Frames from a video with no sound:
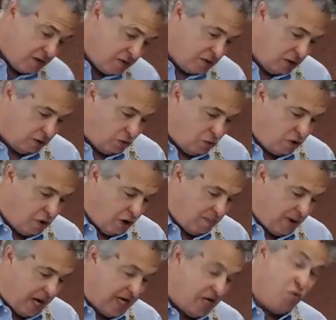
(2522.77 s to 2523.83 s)
the Lord
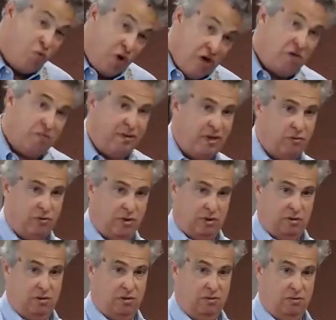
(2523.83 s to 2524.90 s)
Almighty will be
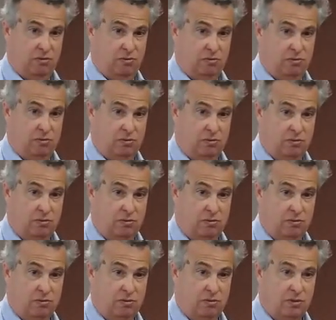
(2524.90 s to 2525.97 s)
with you.
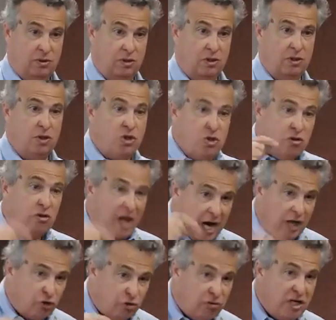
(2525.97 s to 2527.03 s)
You'll
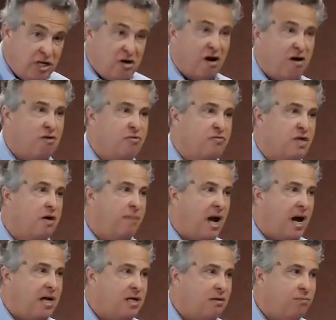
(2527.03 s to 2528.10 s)
actually know the
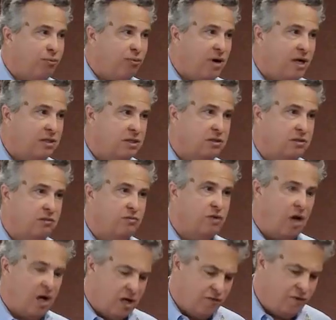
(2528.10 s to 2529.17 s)
abiding presence of
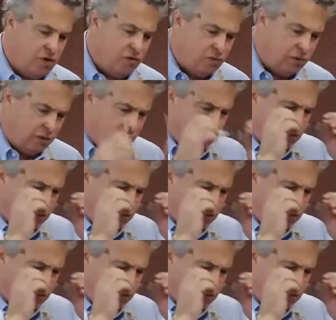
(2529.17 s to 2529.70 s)
God if you will do